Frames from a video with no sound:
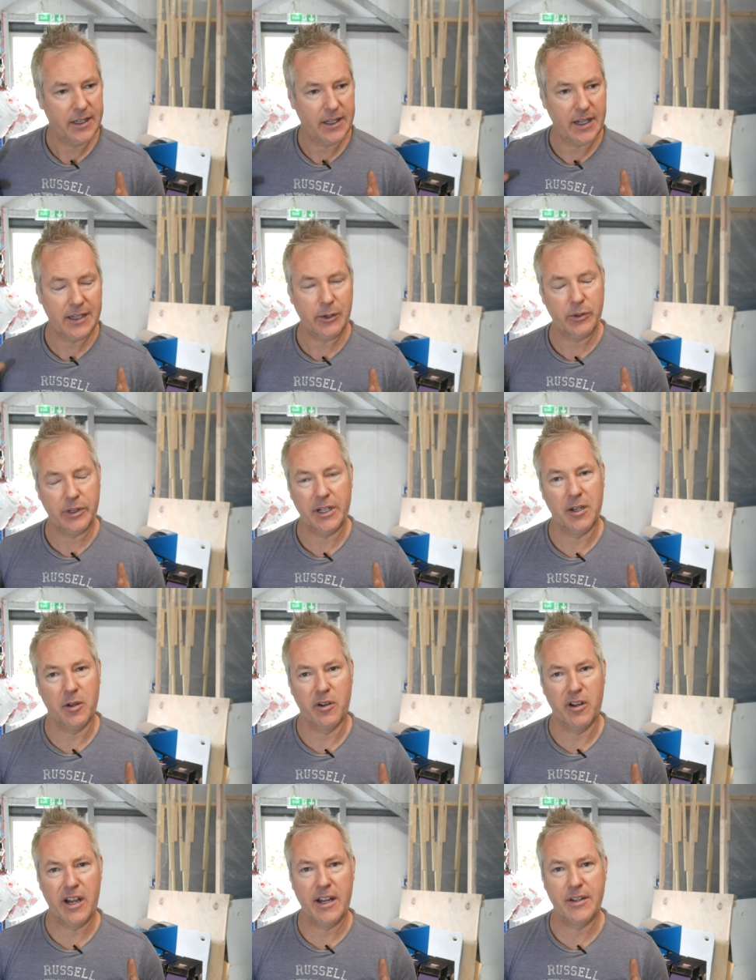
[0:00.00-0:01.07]
get in
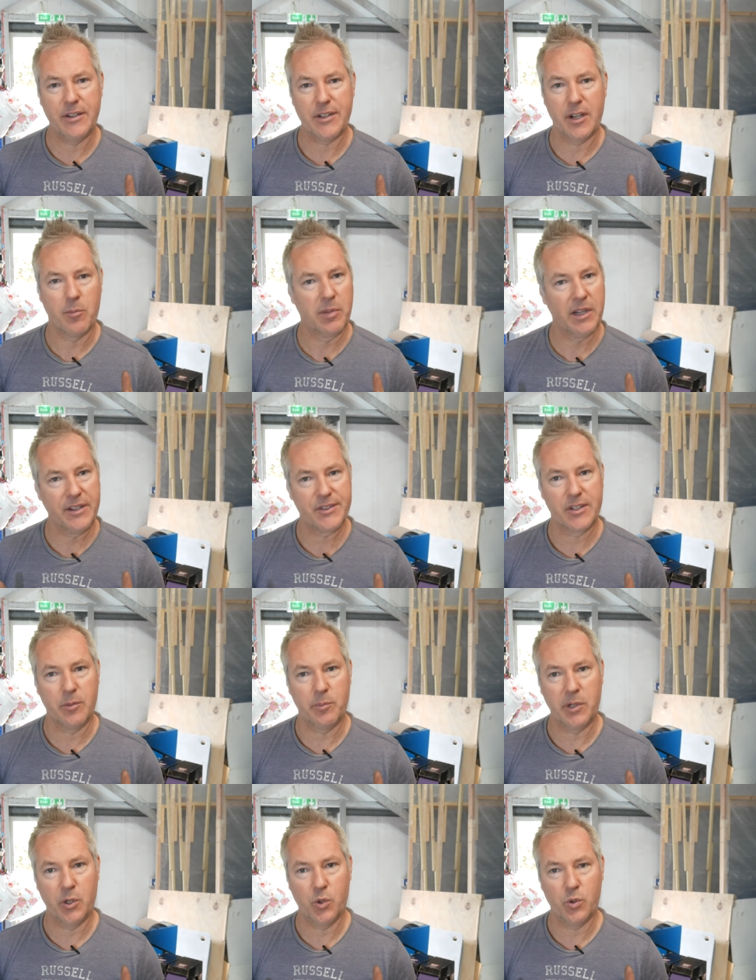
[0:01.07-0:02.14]
there and uh, blitz the
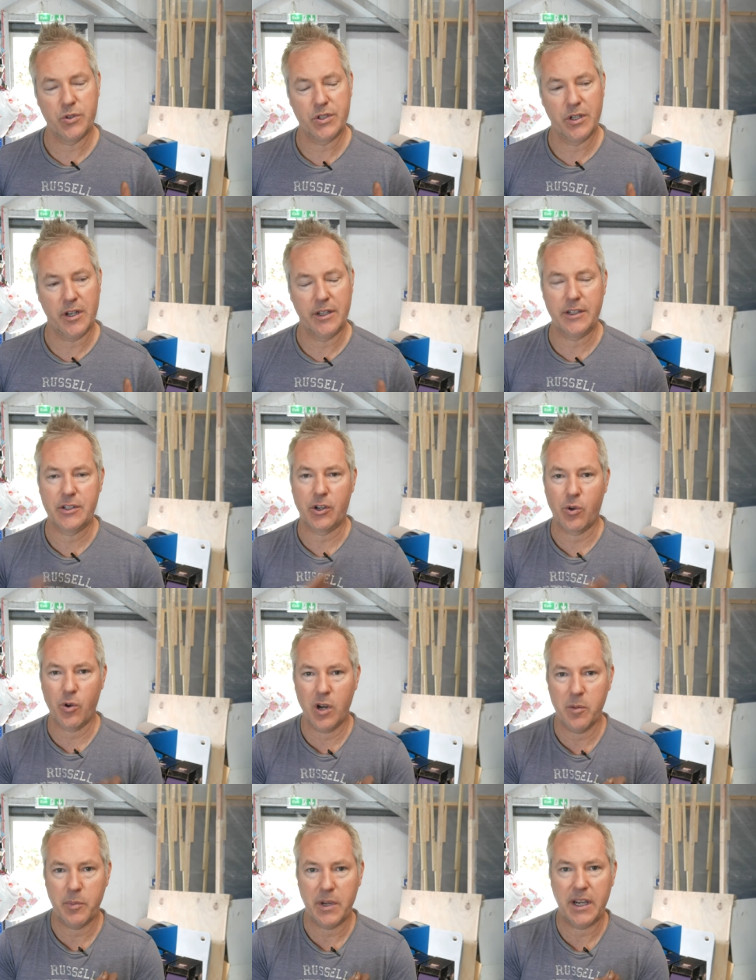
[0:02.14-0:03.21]
bilge. I need to
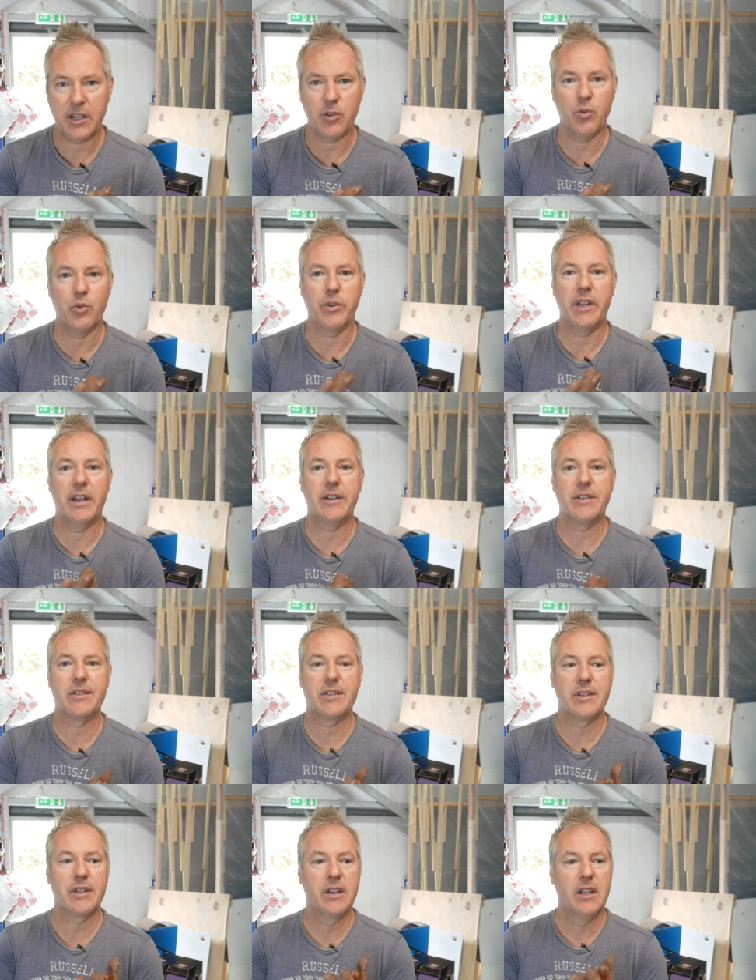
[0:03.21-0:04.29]
grind back all
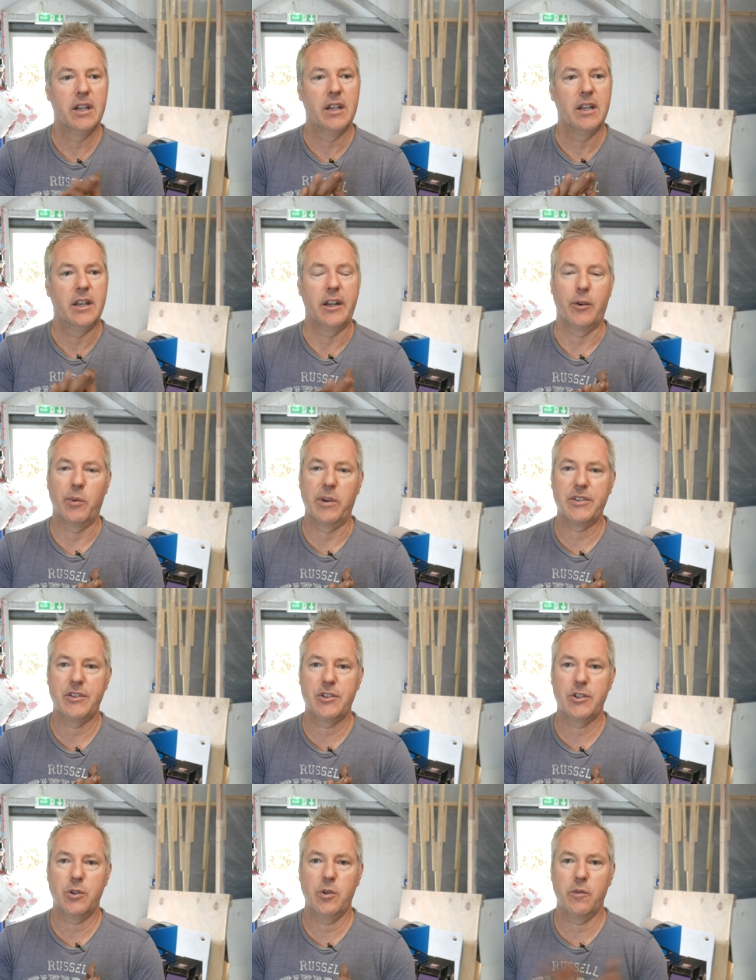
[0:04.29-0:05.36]
that uh,
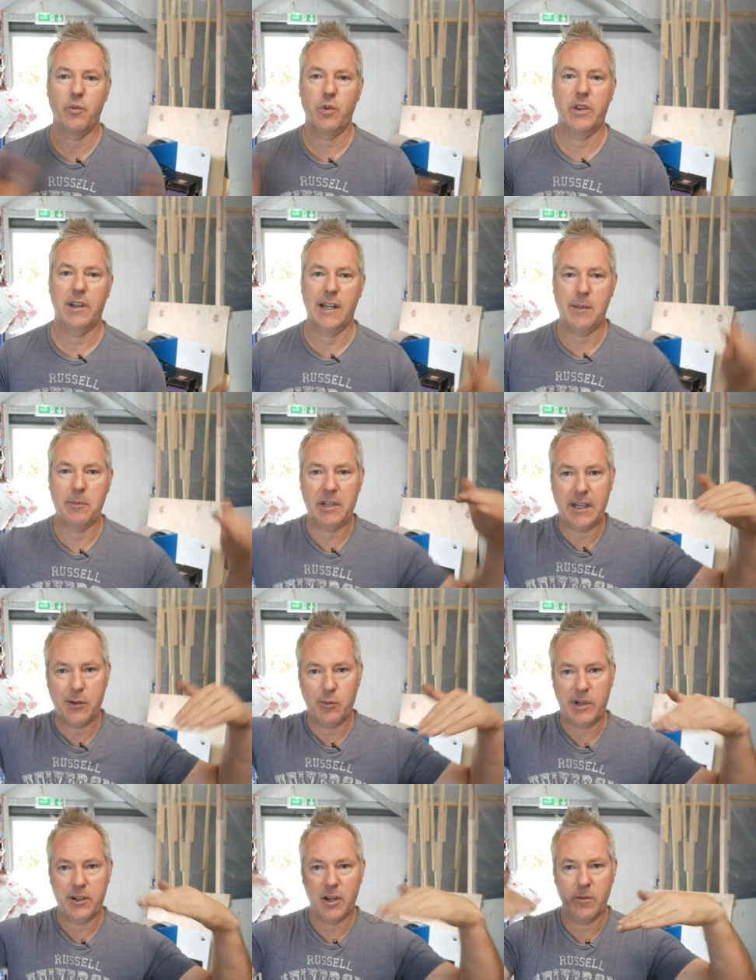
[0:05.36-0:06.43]
residue of where the laminate
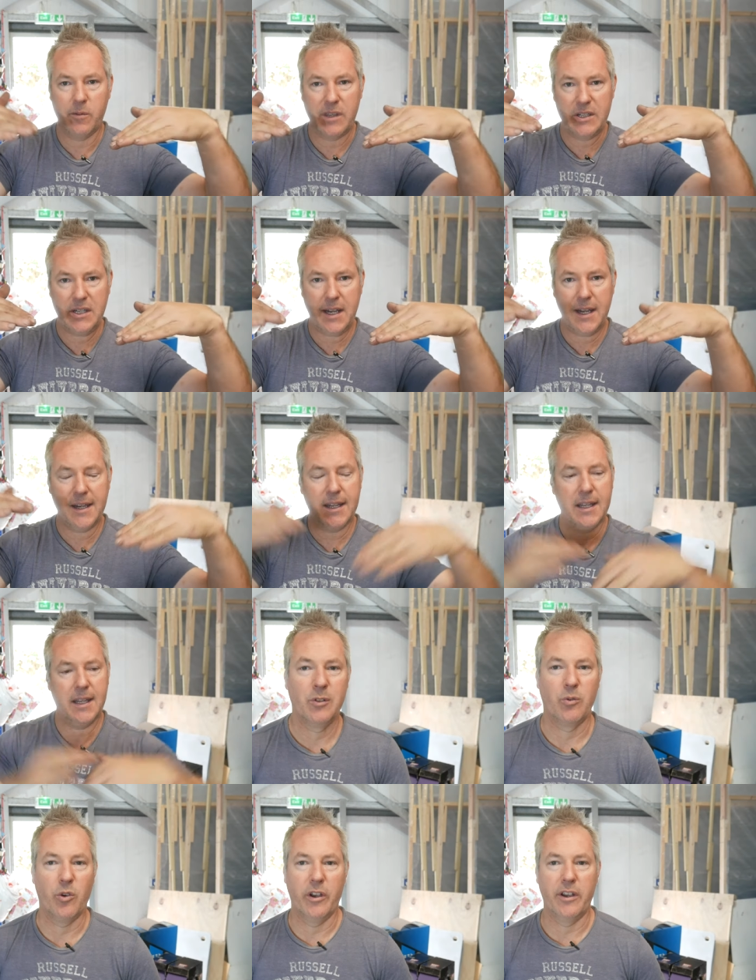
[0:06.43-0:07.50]
went over the tank.
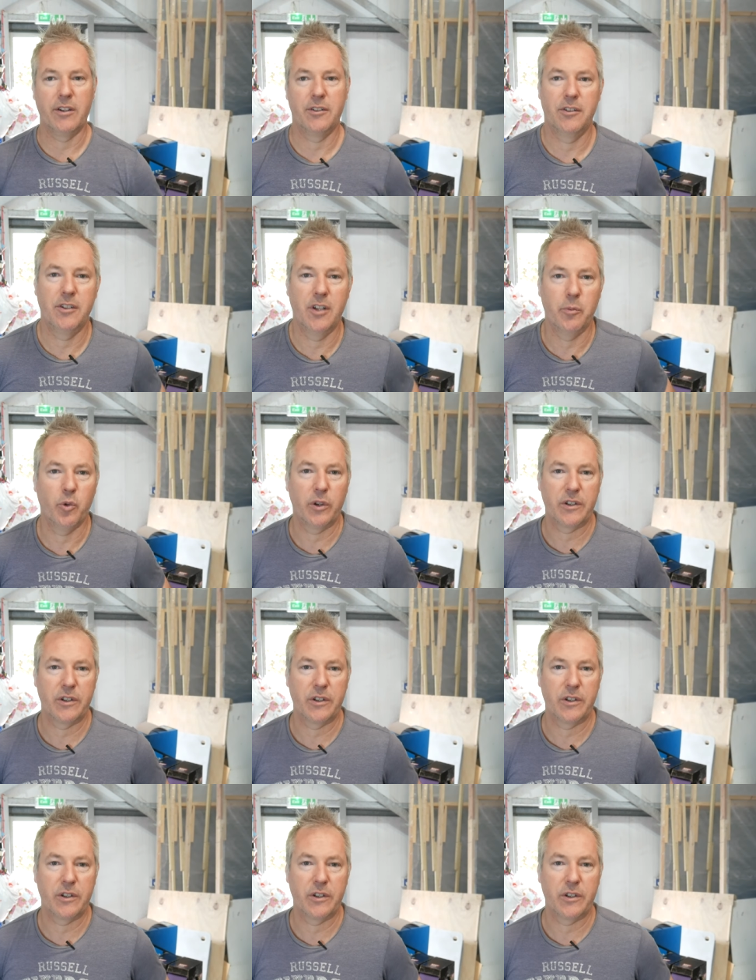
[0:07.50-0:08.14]
Right, no more